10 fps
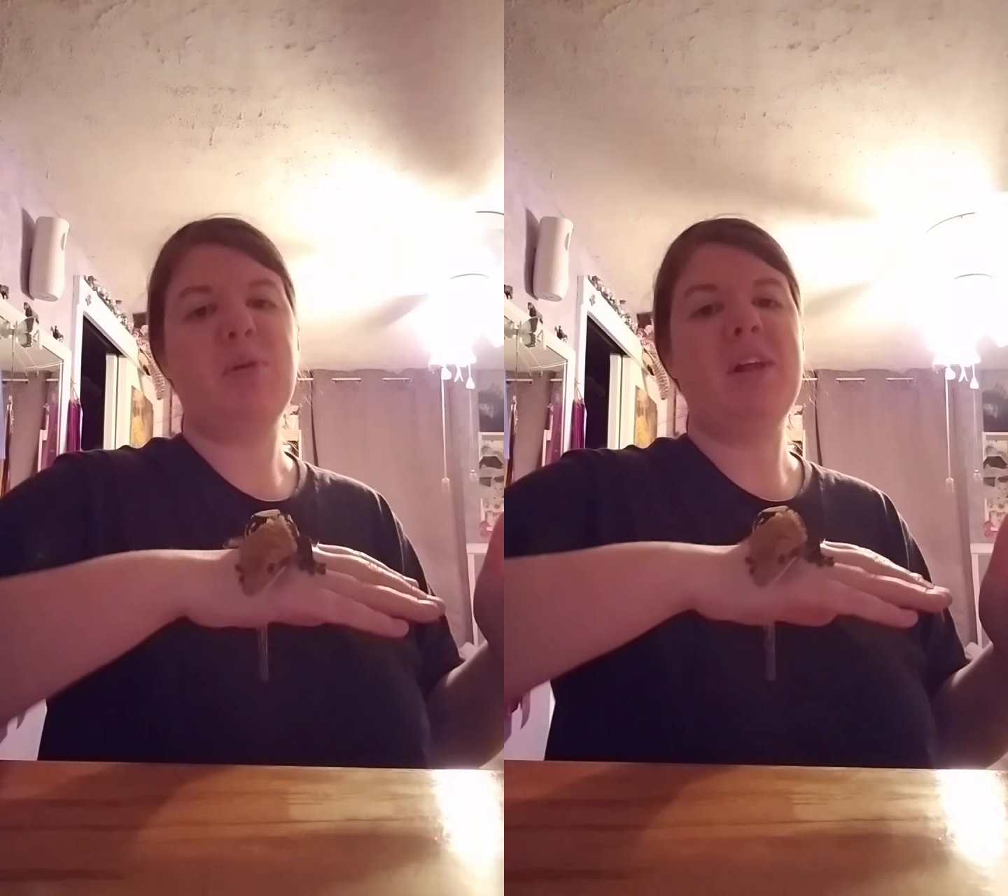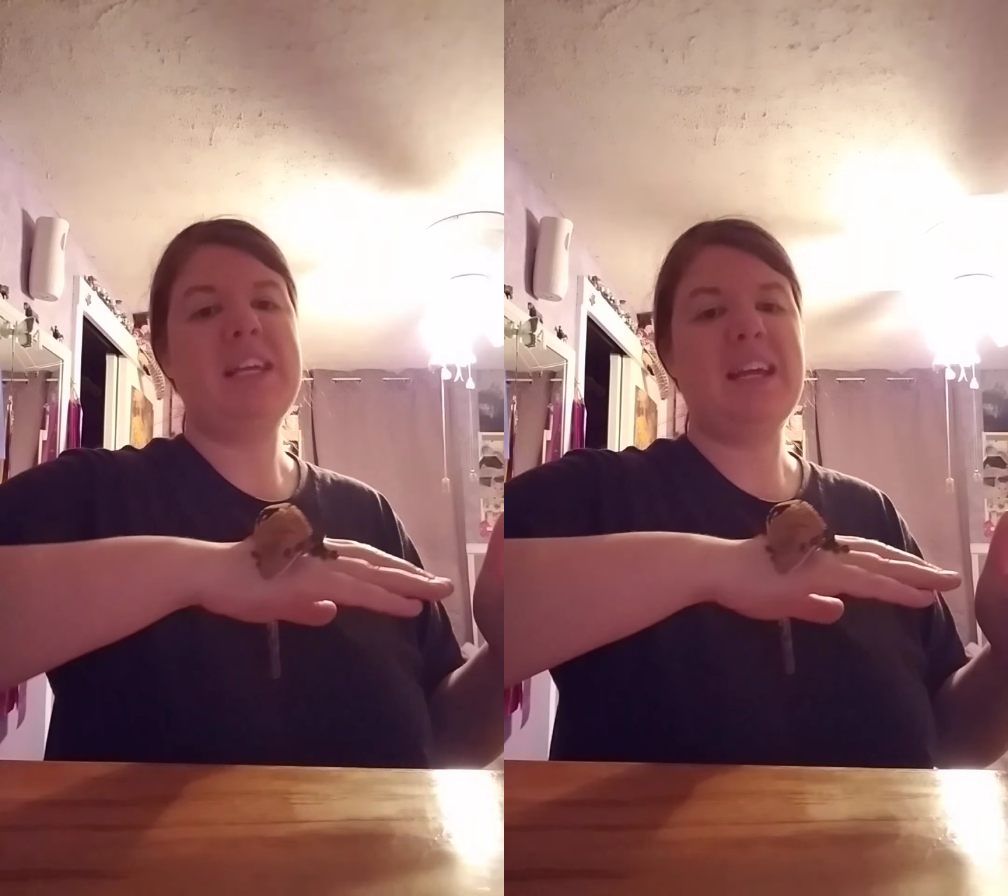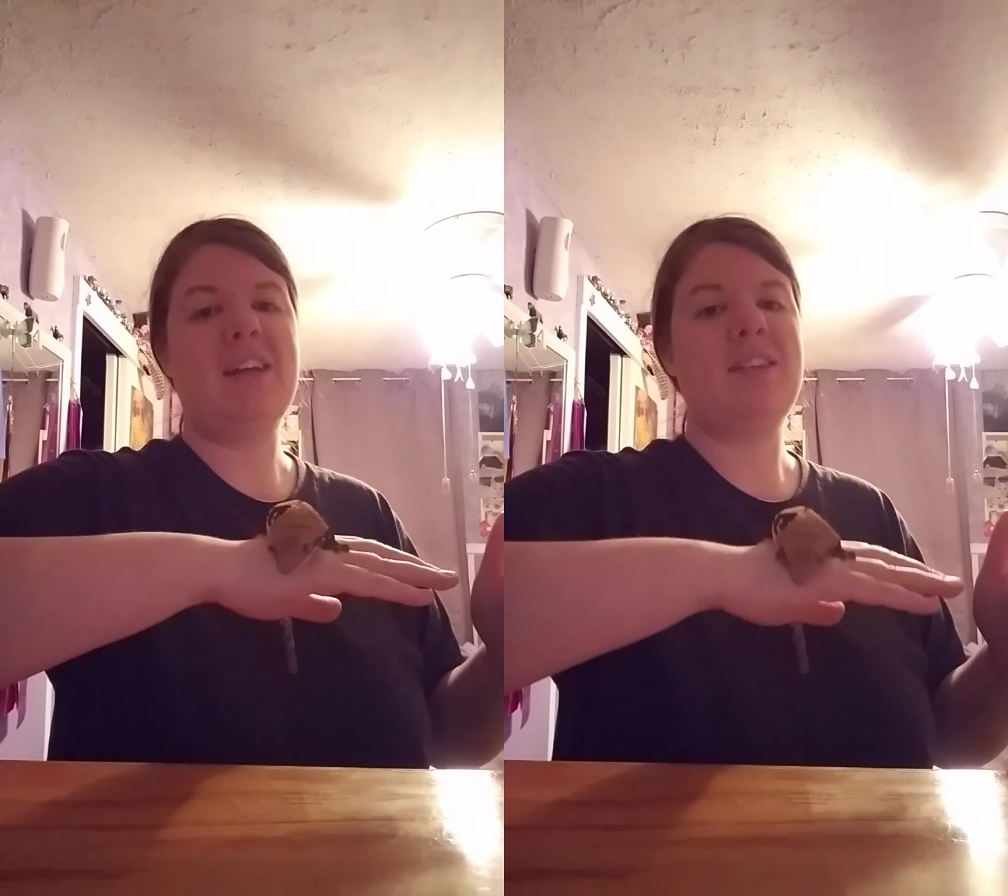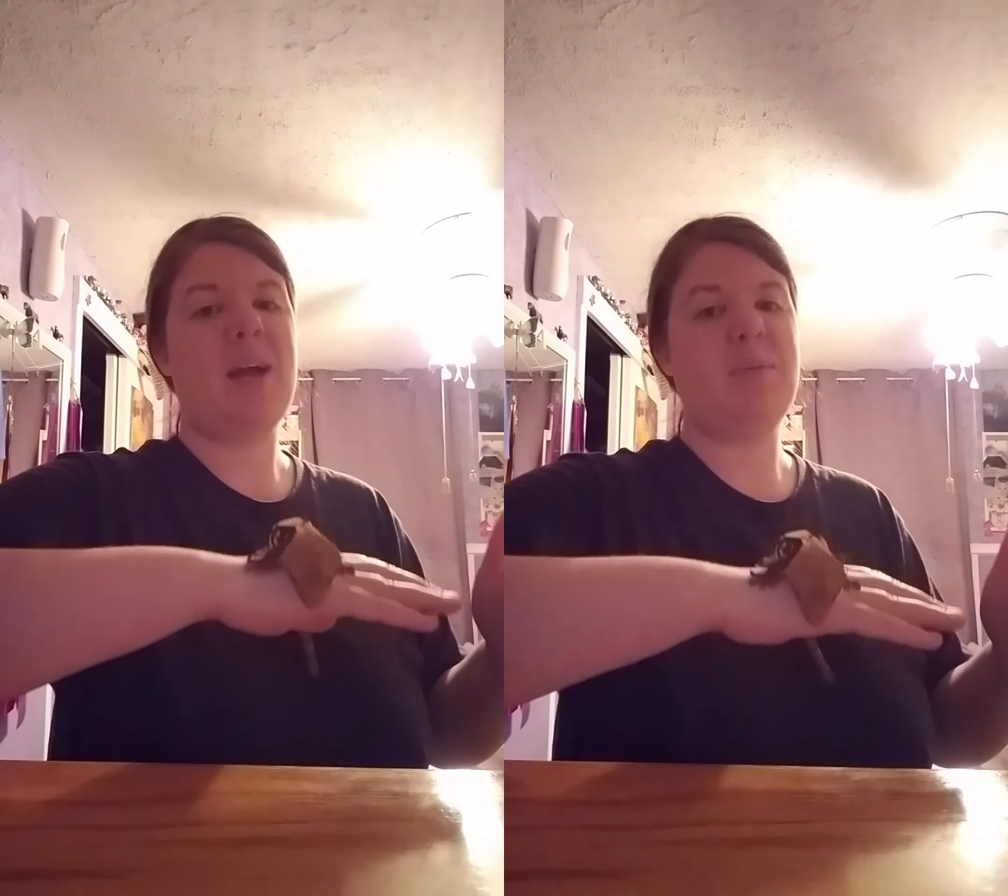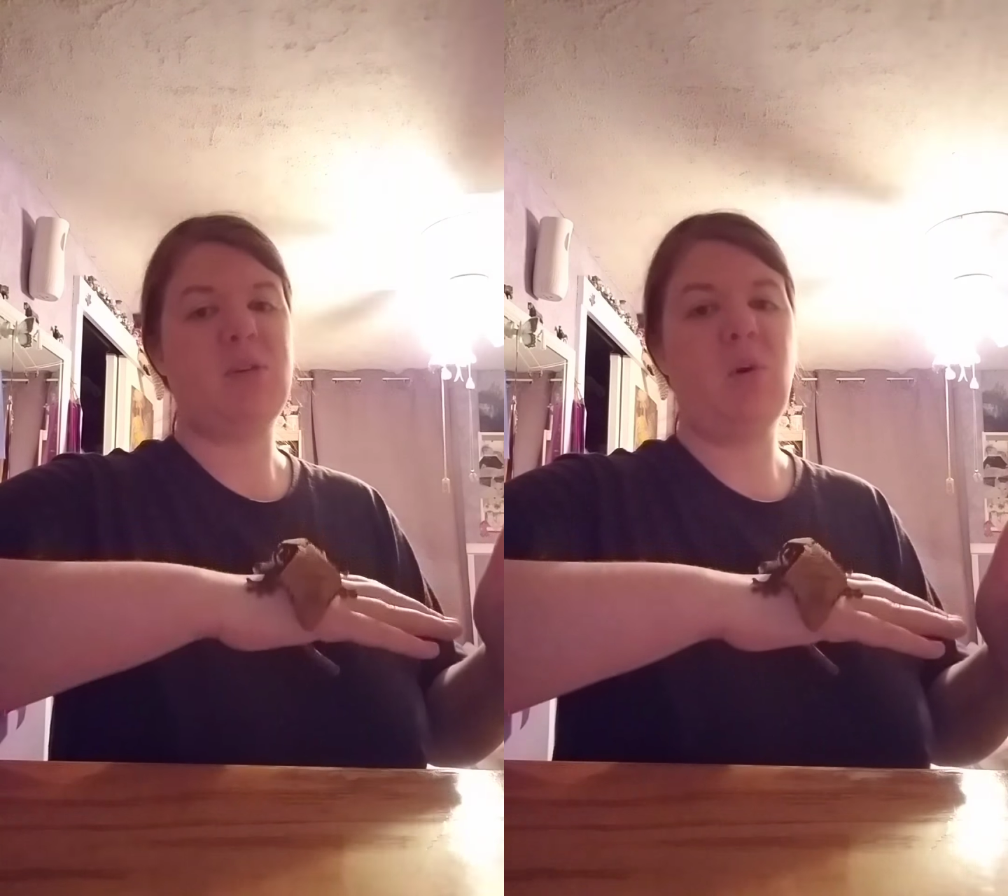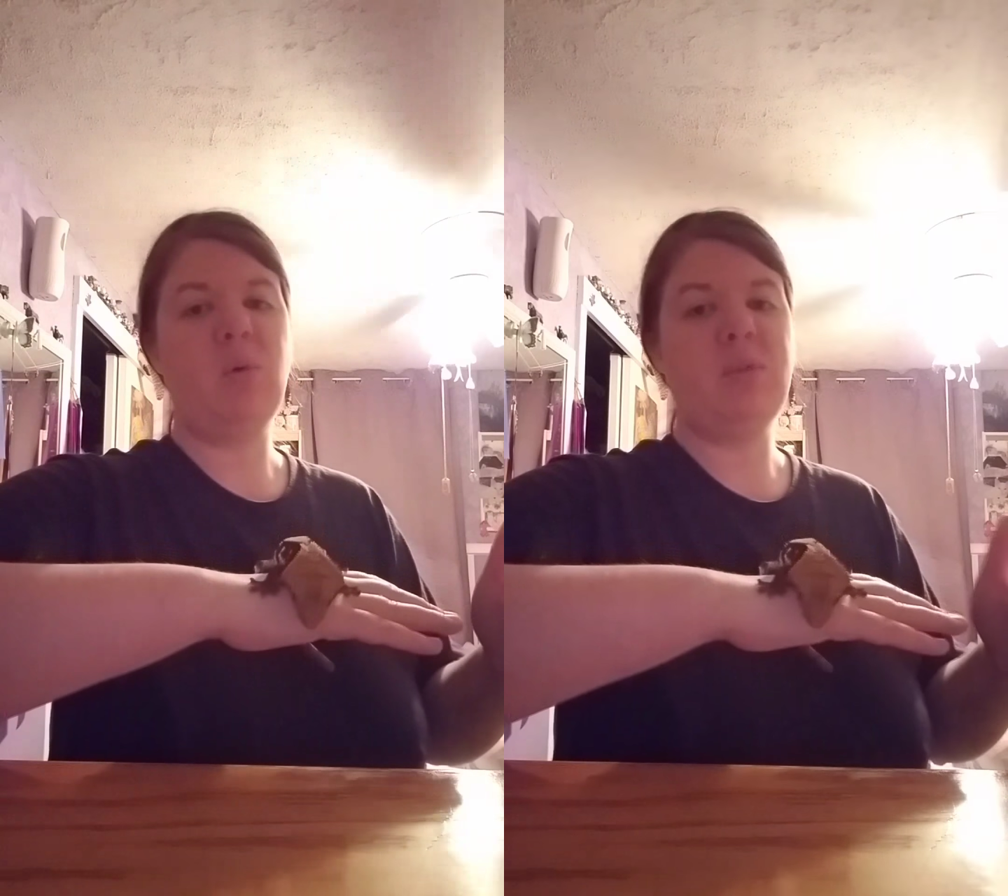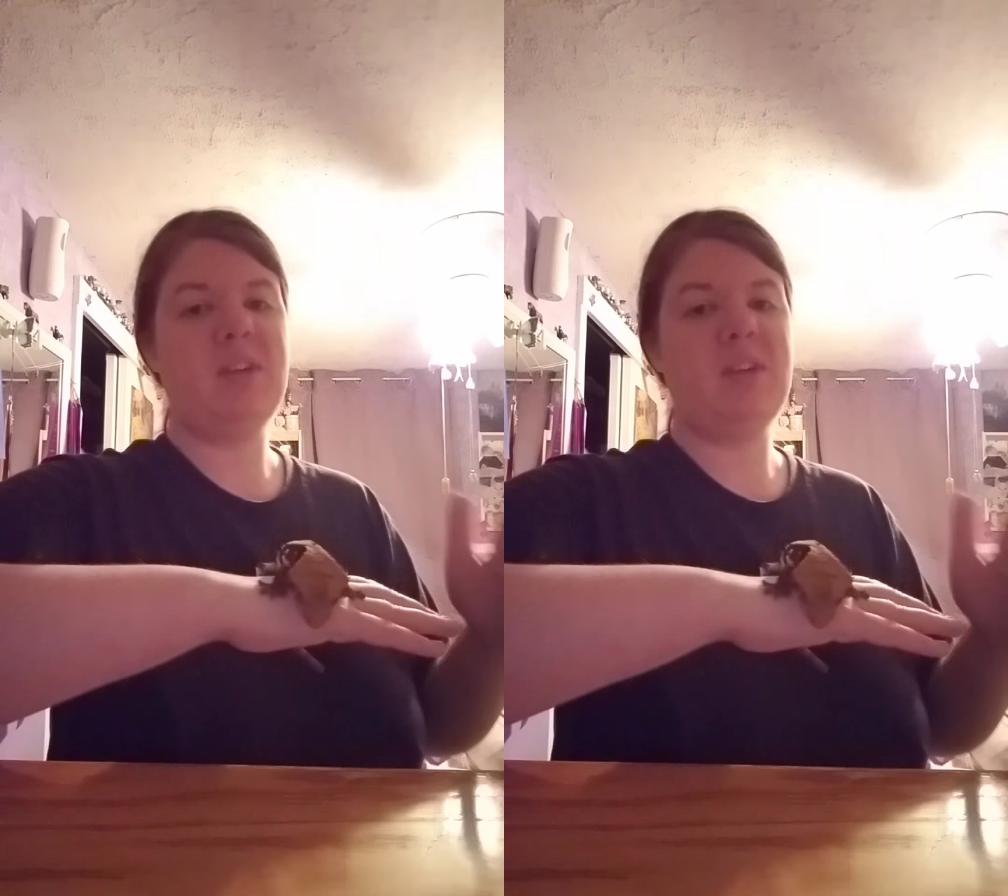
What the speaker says: probably get a type of cold,